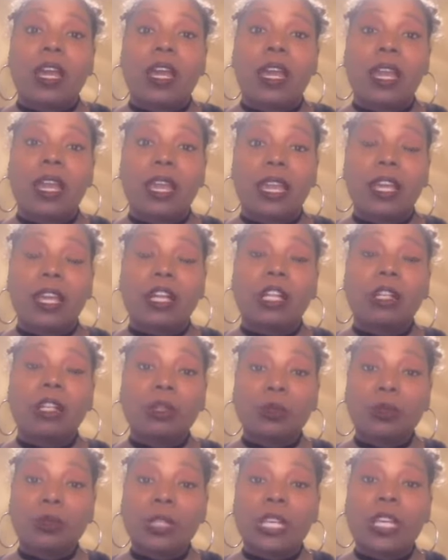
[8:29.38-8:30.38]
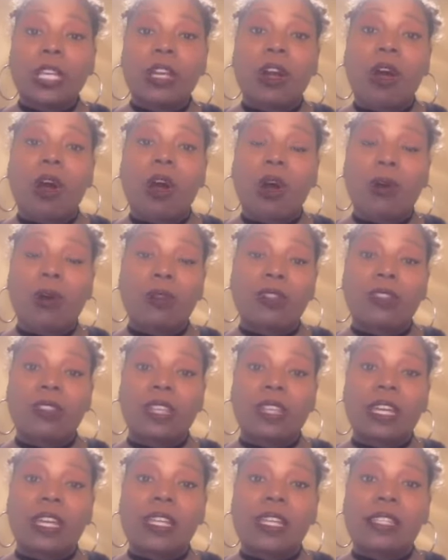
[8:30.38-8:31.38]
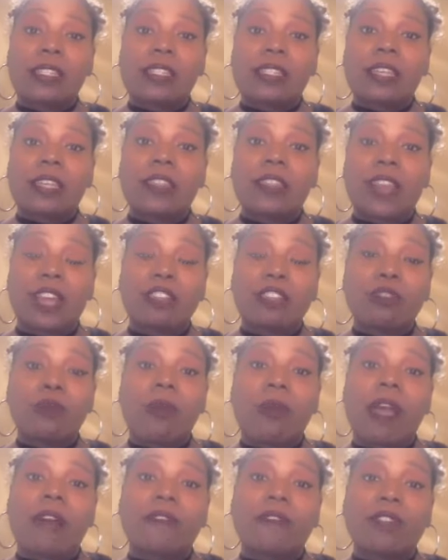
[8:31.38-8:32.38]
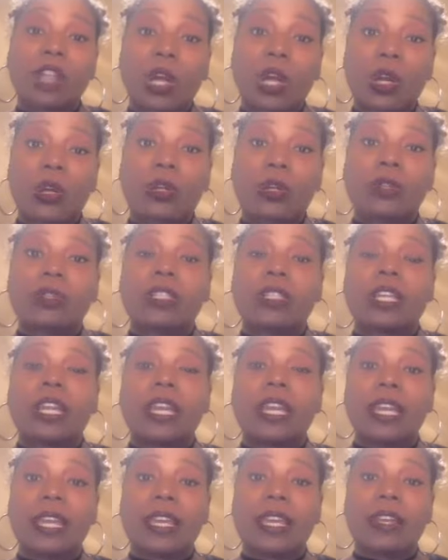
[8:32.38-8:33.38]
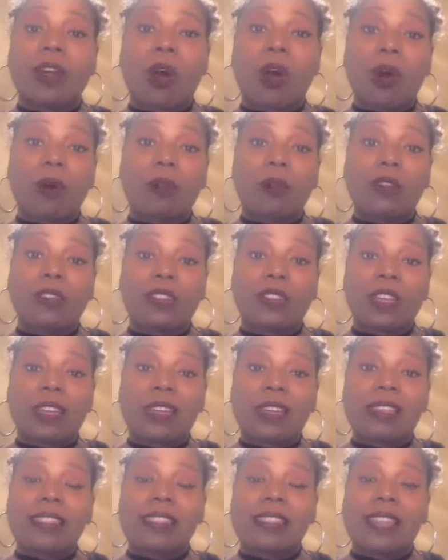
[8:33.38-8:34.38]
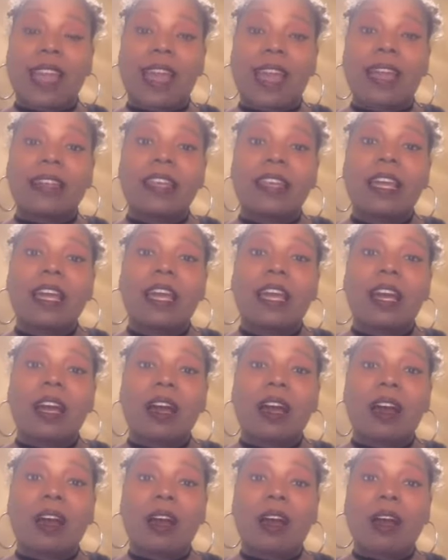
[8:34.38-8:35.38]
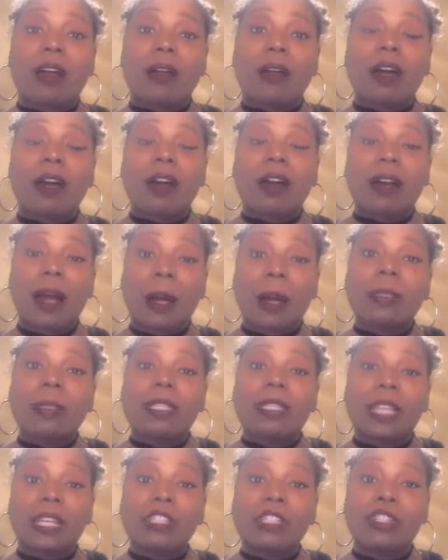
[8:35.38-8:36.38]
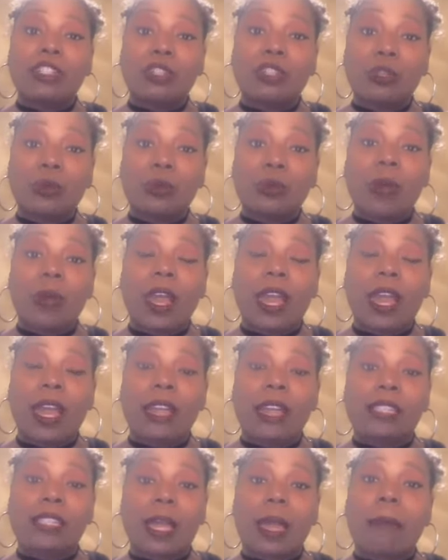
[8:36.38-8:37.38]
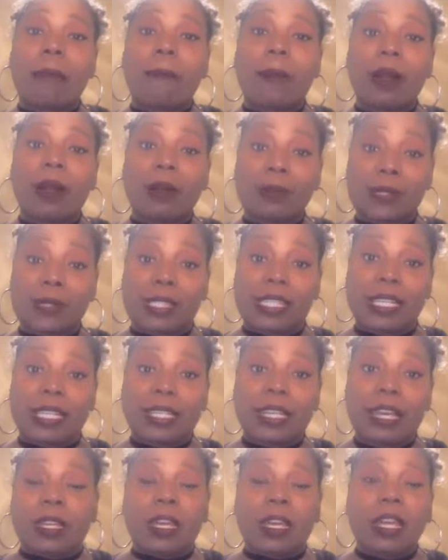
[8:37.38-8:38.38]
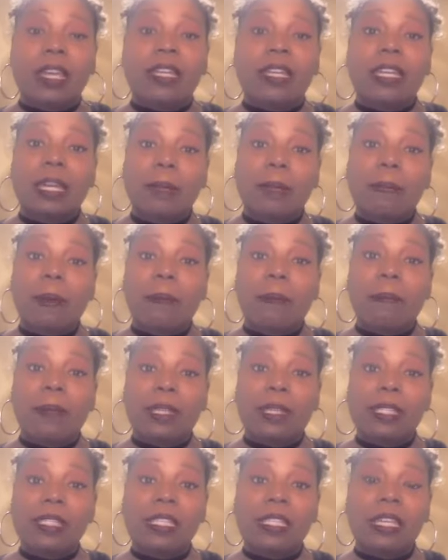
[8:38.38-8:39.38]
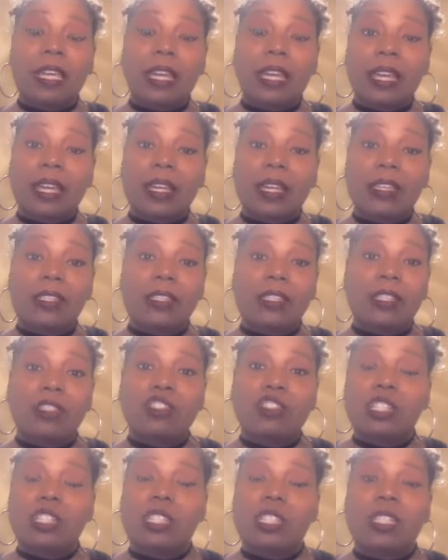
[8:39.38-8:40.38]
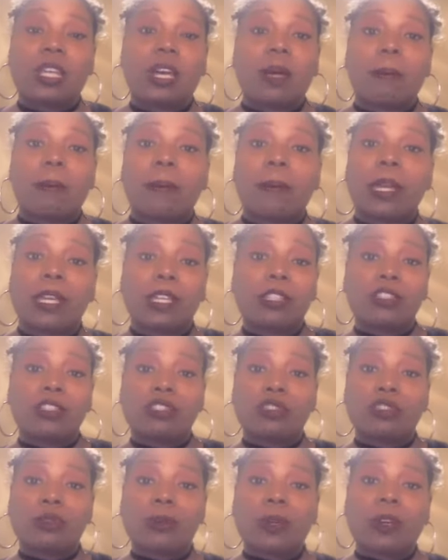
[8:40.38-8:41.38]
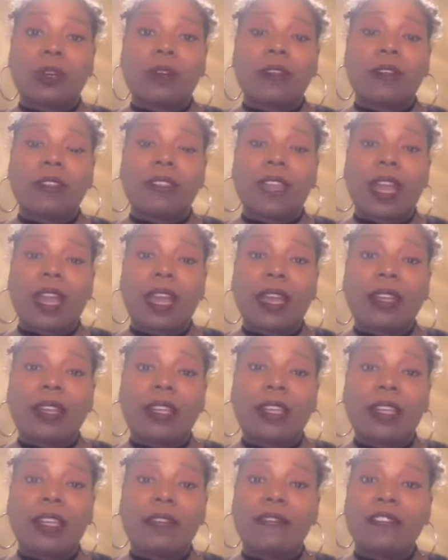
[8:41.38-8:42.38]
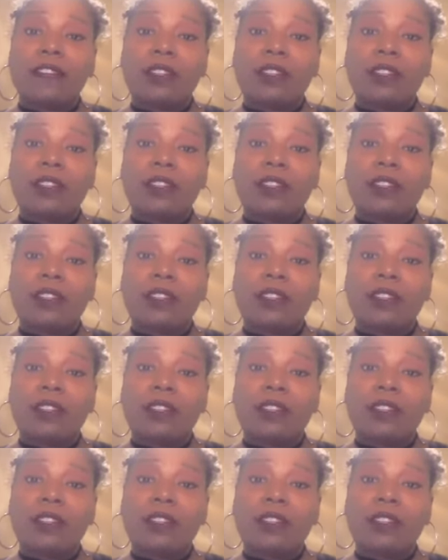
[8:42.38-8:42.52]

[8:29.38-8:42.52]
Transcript: including all the things that you have learned and all the things that accommodate you as a person. And keeping busy is just making sure that if